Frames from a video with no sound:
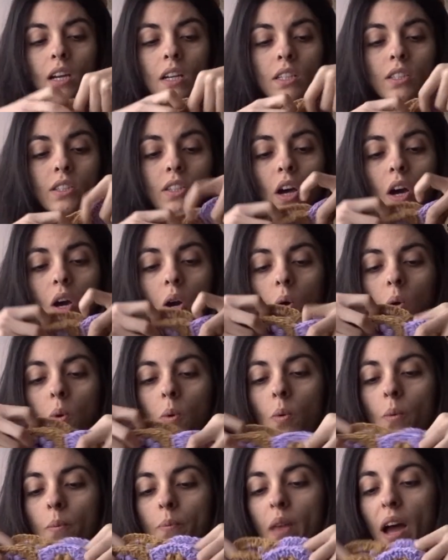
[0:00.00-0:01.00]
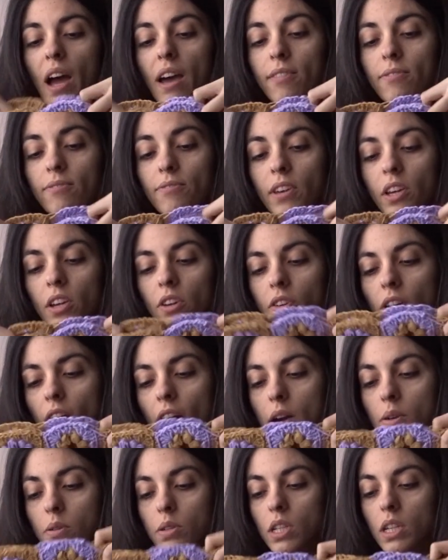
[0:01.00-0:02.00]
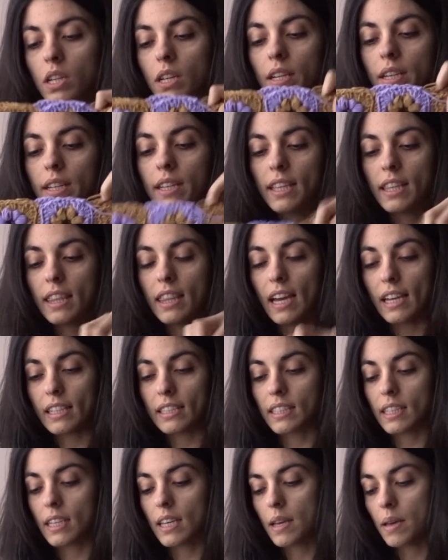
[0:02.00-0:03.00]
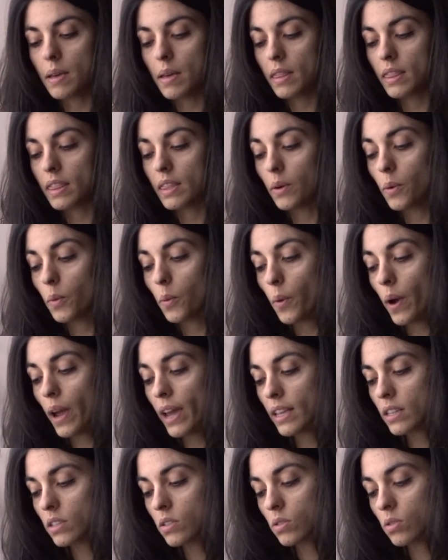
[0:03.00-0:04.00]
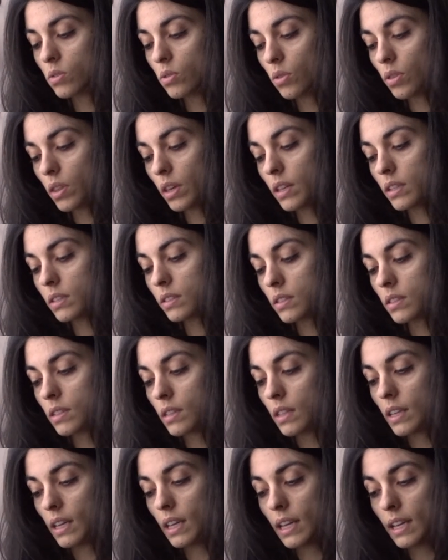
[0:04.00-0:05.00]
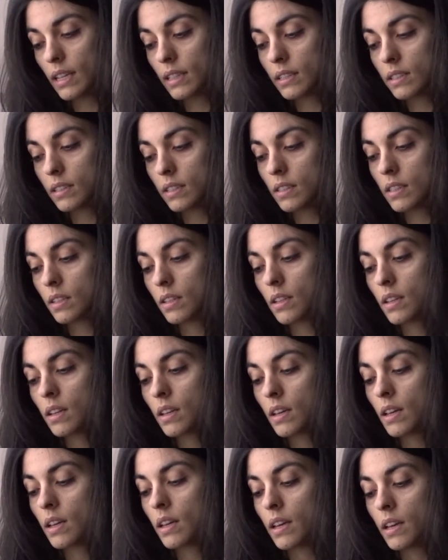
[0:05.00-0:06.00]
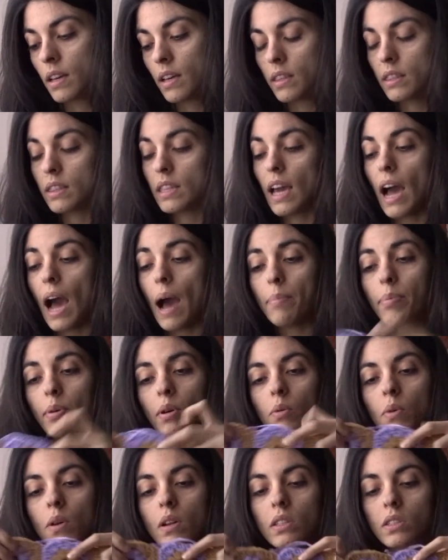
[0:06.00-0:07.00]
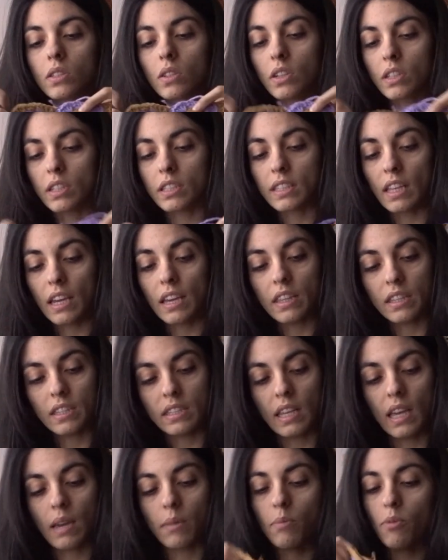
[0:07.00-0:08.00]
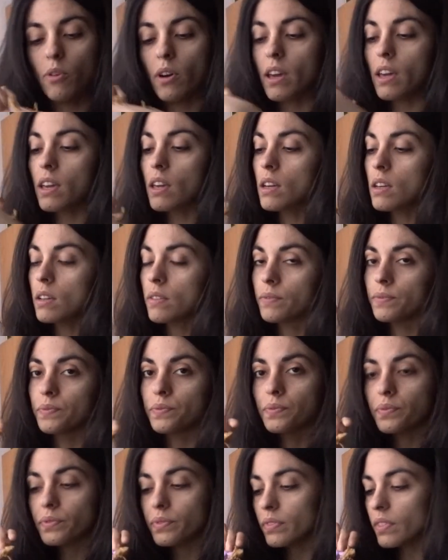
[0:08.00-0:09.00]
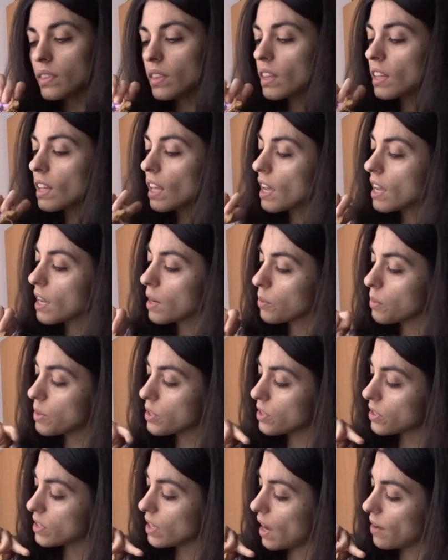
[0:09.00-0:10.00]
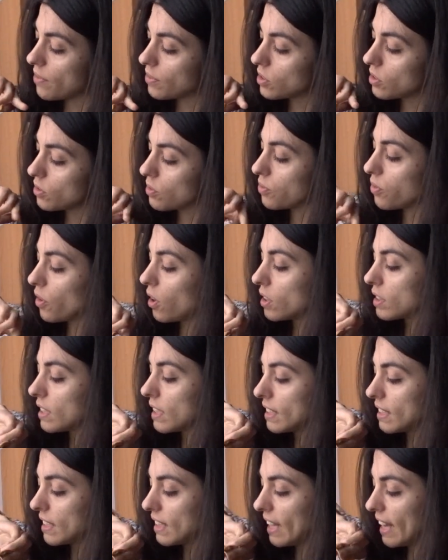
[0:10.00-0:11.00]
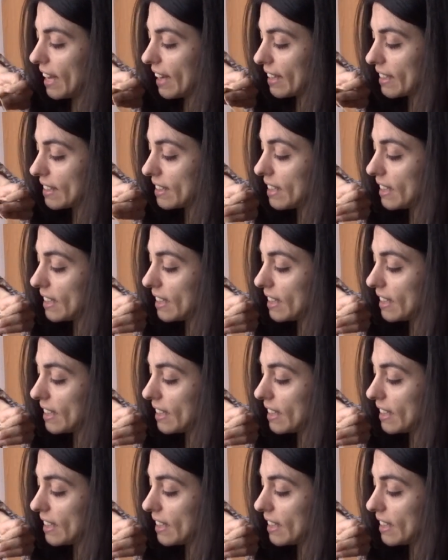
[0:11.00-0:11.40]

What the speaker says: So I figured out that the way to do this is the upper one is going to stay the same way, and we just have to fold it like